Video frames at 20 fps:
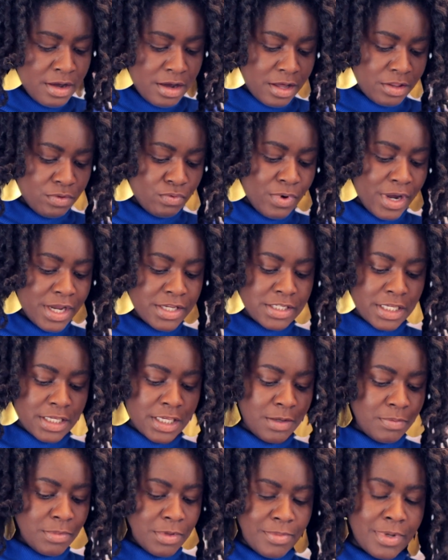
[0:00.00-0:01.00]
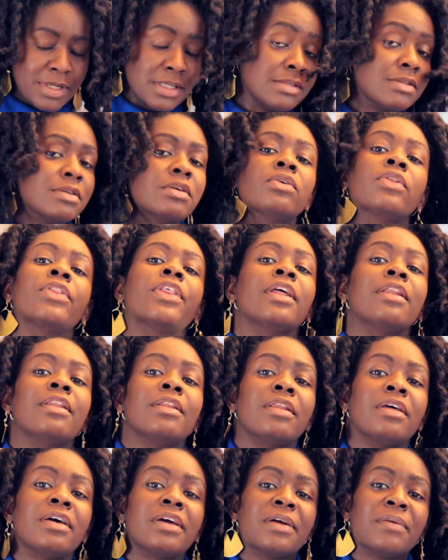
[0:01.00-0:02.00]
Otherwise, I give them until
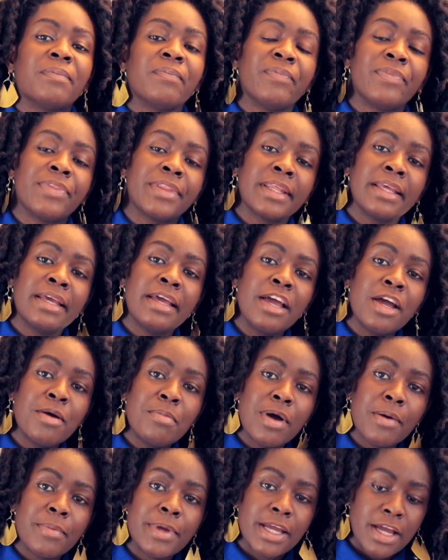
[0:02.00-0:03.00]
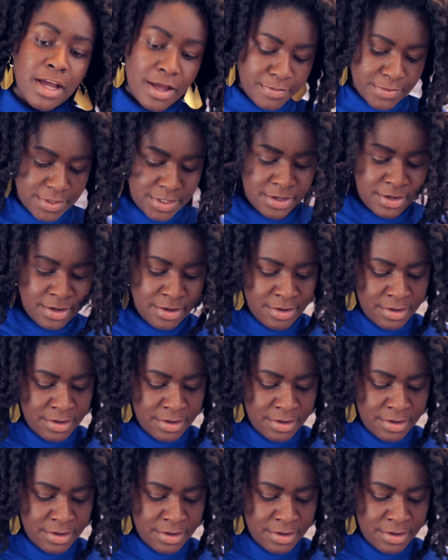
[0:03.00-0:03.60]
then the hair mommy comes